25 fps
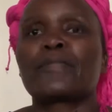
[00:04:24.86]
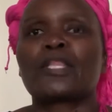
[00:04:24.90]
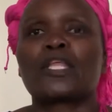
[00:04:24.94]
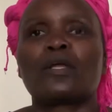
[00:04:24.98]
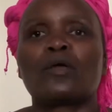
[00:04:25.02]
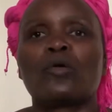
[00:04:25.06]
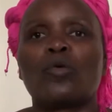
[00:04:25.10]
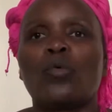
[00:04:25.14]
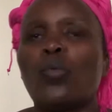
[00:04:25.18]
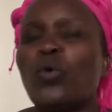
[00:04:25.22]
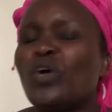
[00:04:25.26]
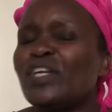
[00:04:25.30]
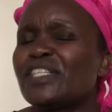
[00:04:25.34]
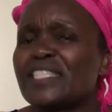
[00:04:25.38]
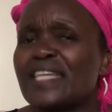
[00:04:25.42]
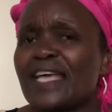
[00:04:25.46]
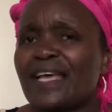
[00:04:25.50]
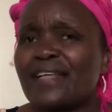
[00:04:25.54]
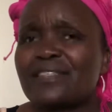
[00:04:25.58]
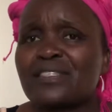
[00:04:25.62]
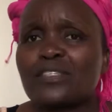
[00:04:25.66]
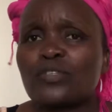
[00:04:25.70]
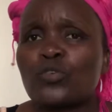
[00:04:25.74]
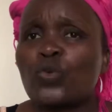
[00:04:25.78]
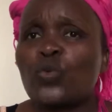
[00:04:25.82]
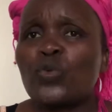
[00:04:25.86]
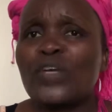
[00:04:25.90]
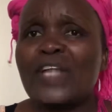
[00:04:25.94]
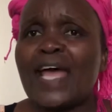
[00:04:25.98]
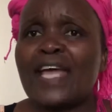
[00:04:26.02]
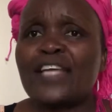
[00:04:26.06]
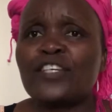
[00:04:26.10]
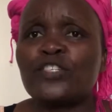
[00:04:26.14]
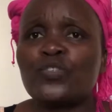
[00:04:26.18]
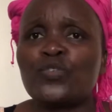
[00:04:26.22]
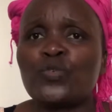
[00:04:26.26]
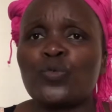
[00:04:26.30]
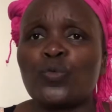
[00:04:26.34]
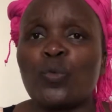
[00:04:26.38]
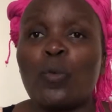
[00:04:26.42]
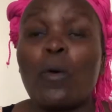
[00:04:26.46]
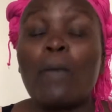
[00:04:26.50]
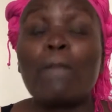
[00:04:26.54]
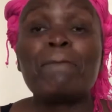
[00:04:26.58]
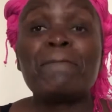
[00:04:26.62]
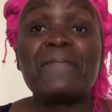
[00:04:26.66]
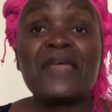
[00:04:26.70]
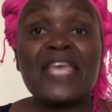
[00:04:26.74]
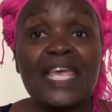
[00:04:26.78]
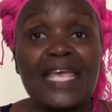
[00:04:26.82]
What else could I do?
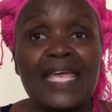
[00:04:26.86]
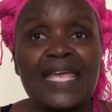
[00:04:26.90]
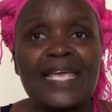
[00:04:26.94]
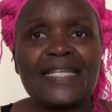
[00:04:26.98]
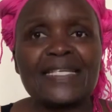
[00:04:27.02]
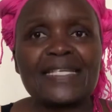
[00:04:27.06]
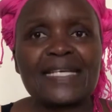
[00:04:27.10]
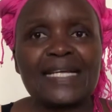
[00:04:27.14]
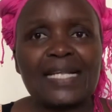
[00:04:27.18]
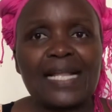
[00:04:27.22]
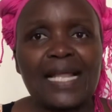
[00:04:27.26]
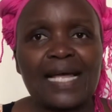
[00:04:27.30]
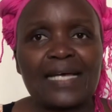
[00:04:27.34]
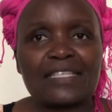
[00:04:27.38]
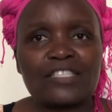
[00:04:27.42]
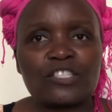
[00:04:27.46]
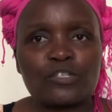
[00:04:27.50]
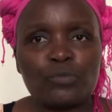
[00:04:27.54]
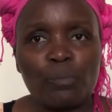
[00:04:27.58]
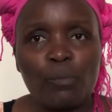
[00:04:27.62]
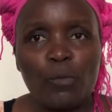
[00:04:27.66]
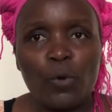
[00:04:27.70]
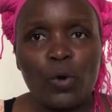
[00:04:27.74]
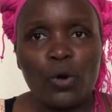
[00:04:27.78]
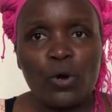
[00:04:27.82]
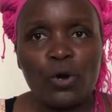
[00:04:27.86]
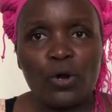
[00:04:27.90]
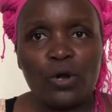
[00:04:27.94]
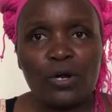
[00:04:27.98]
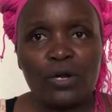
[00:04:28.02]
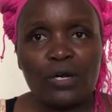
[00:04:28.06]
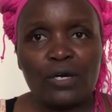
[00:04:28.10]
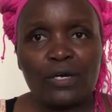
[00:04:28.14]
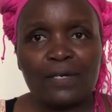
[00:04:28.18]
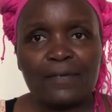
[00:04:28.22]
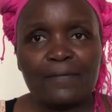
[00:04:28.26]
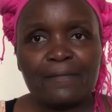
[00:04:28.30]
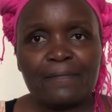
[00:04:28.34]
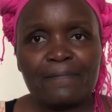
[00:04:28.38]
Be in class more?